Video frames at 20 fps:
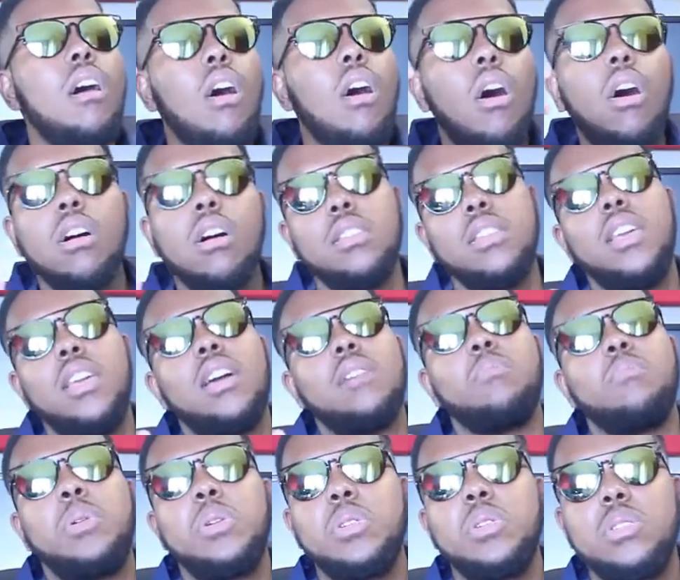all the
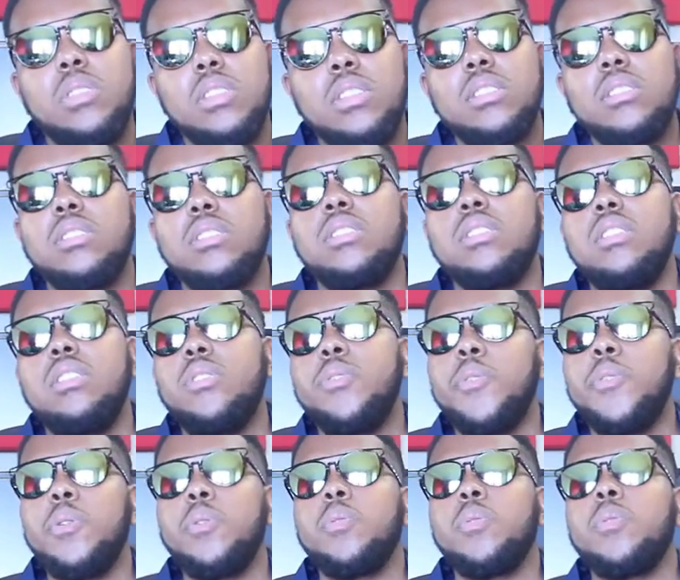young producers, you
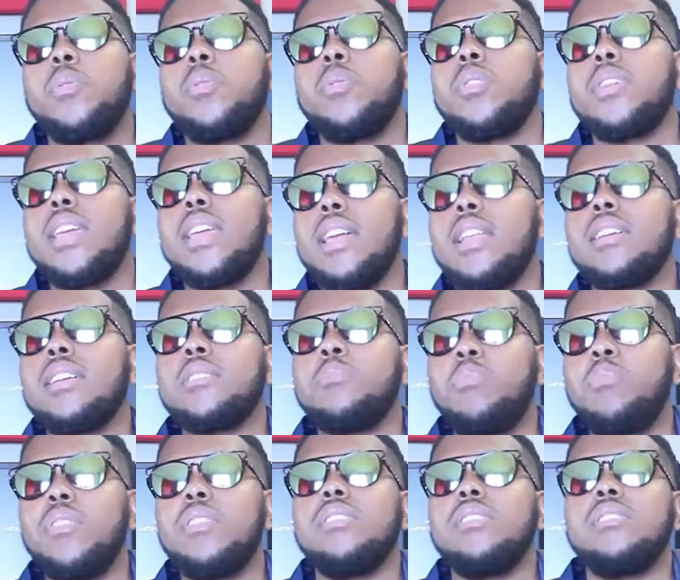know, get
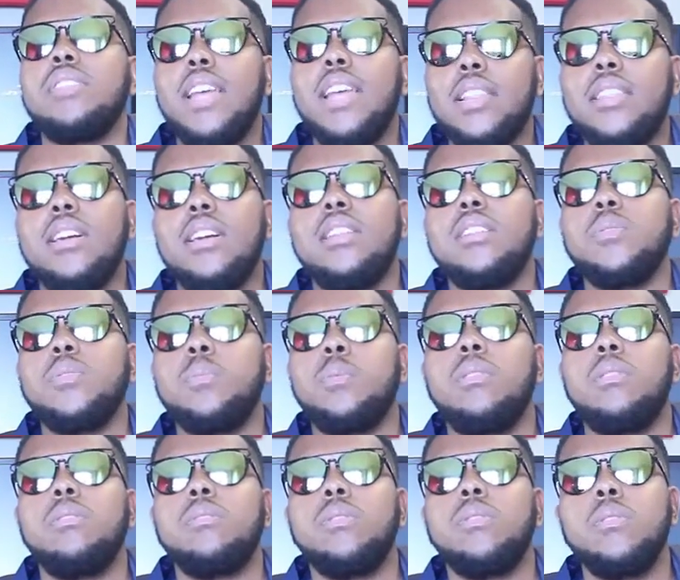experience like that as
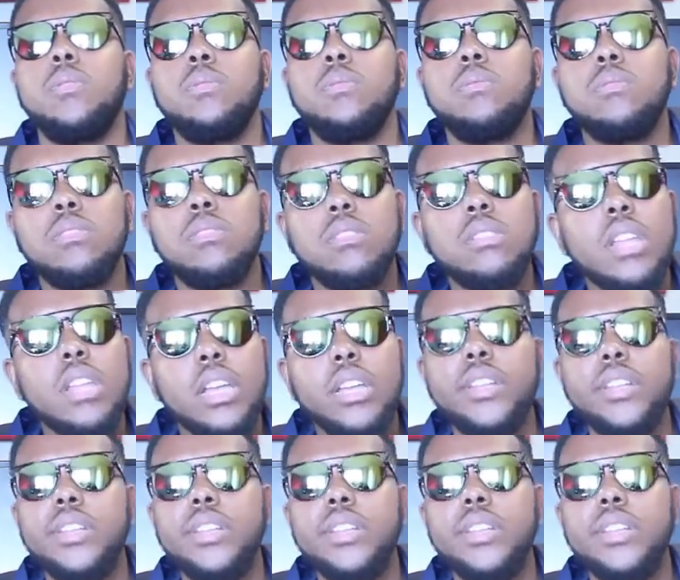well. You know, you stay